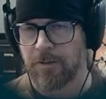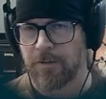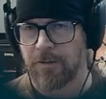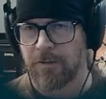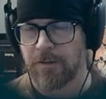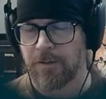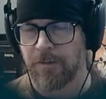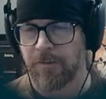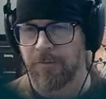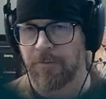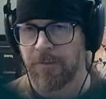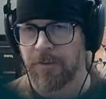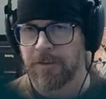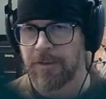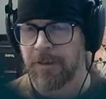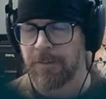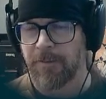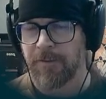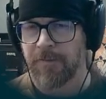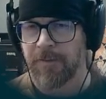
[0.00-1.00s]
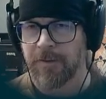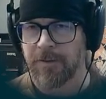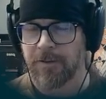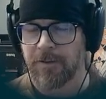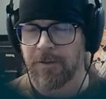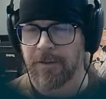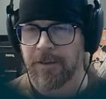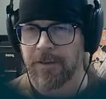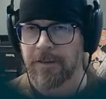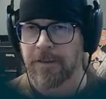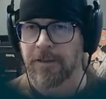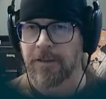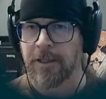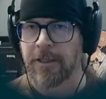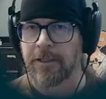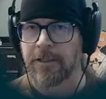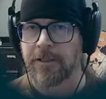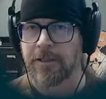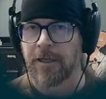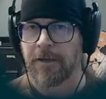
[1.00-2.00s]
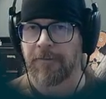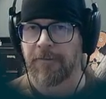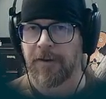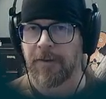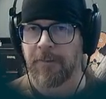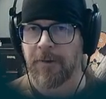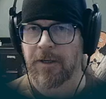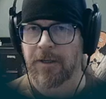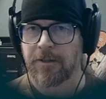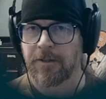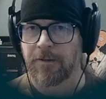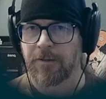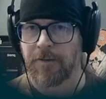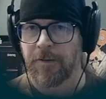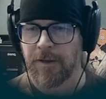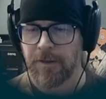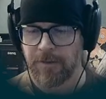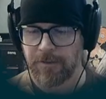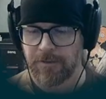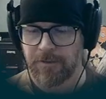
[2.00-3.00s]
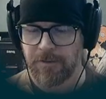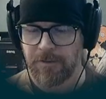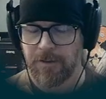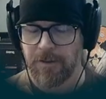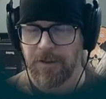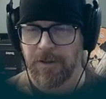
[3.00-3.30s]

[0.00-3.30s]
So for example, if I was doing SSH stuff, I might do this.